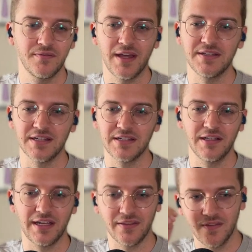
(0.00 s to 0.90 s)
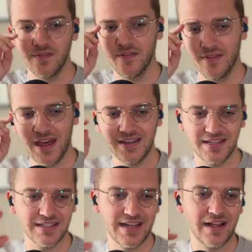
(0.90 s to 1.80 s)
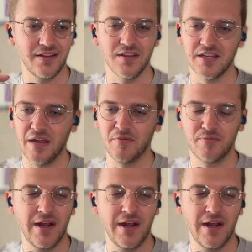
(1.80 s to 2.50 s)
That's like, that is exactly the type